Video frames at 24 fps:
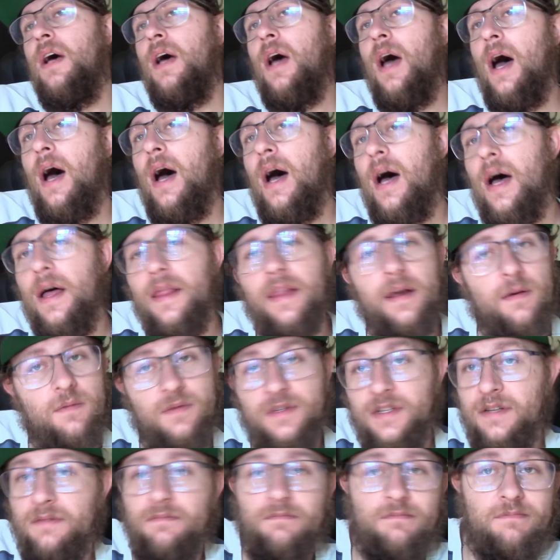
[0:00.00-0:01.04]
That was
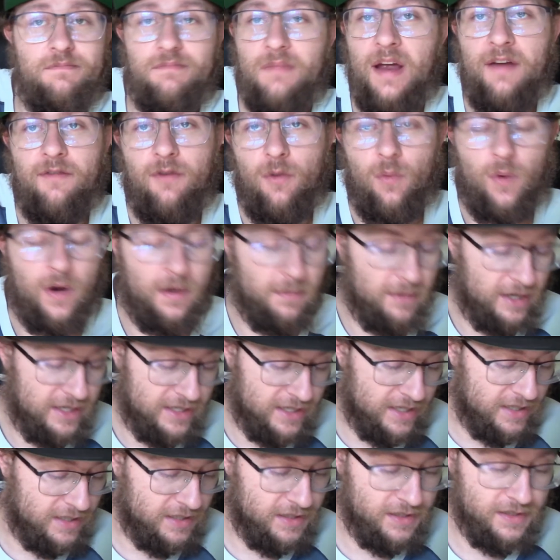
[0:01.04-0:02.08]
in every one of my
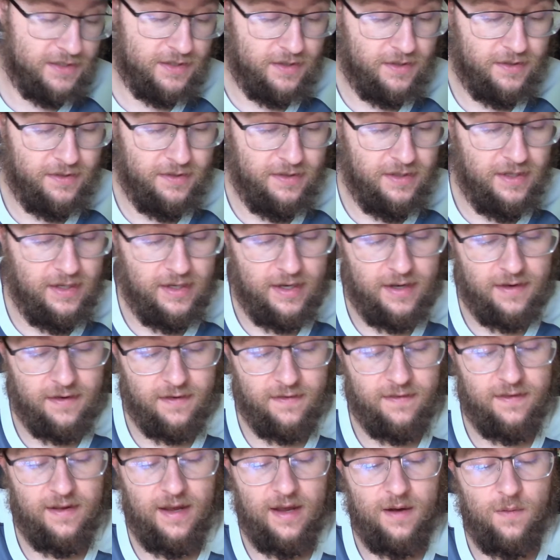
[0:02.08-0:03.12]
tests. So you need to
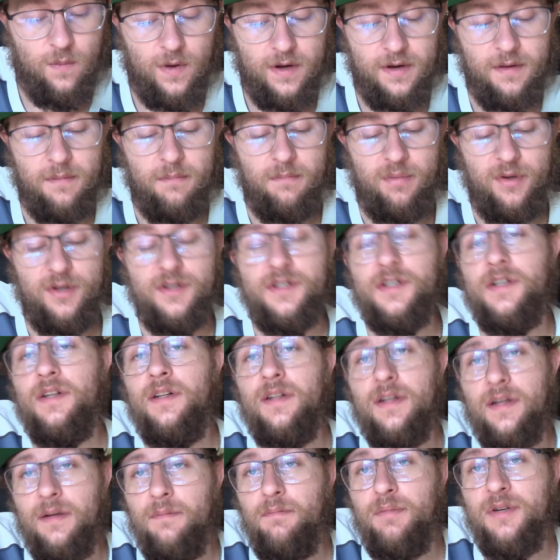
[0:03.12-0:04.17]
understand what
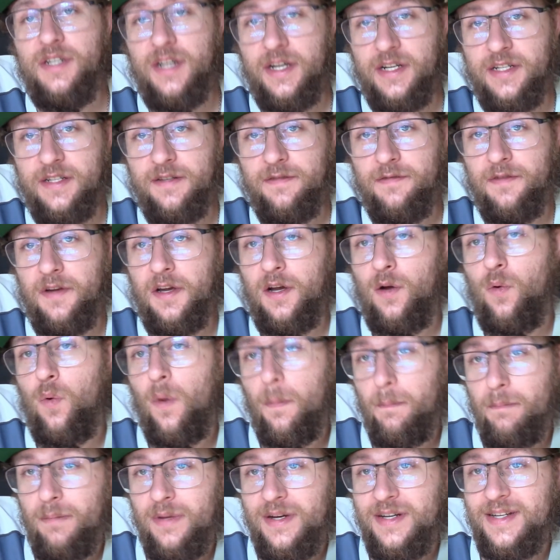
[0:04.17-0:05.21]
personal protective
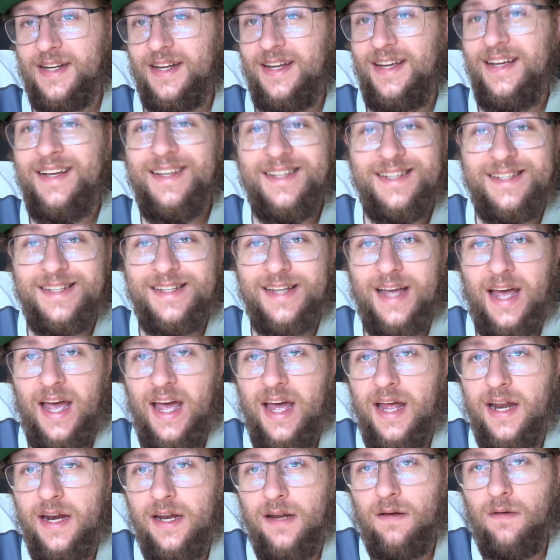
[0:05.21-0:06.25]
equipment is
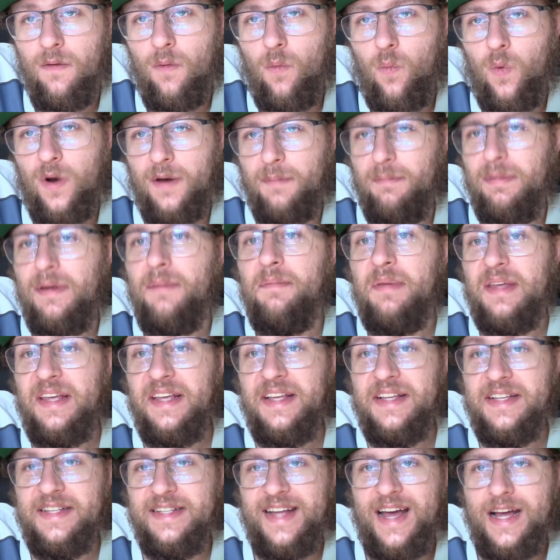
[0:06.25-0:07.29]
and what PPE
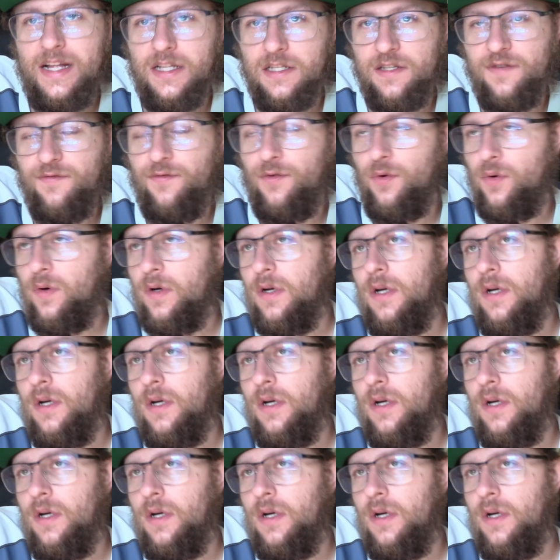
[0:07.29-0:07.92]
stands for.